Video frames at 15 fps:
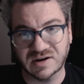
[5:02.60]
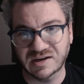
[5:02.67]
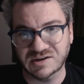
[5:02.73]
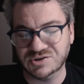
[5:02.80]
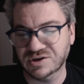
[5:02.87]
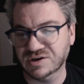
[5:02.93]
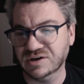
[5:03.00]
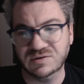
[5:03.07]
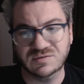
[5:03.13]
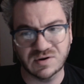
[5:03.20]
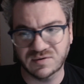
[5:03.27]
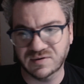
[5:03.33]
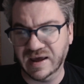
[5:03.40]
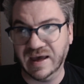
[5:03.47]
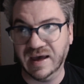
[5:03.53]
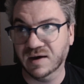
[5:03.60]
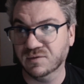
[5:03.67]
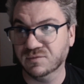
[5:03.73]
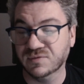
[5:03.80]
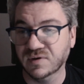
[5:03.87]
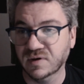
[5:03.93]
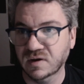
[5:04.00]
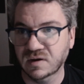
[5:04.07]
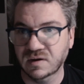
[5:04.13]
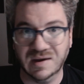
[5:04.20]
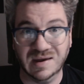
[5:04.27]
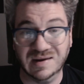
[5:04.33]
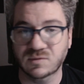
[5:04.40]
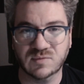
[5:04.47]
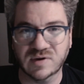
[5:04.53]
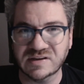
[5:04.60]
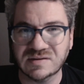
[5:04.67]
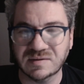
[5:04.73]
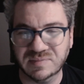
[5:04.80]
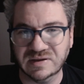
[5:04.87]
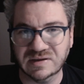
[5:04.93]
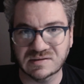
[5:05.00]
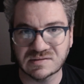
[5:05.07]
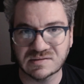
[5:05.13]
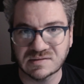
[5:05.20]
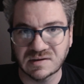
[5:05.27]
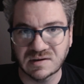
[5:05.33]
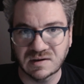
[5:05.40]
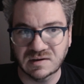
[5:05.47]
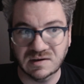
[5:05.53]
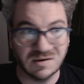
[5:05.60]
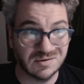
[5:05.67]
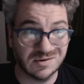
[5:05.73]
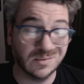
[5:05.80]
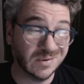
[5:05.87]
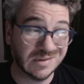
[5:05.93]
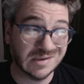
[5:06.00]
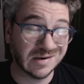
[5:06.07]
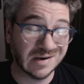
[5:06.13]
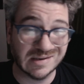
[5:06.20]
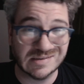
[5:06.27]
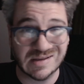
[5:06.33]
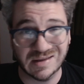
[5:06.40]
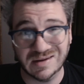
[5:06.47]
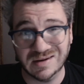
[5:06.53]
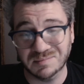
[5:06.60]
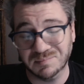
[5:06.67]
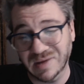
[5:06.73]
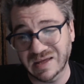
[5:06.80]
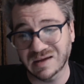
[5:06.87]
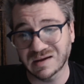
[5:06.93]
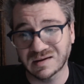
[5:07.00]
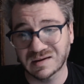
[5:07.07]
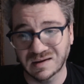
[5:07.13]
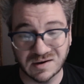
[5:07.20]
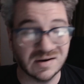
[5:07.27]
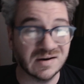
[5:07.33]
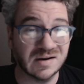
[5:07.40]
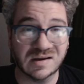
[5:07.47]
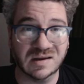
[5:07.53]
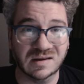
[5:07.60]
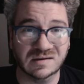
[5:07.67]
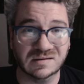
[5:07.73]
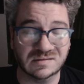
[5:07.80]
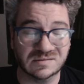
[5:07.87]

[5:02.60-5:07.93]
kitchen, you don't have any recipes, you don't know what they're going to tell you to make. You're going to get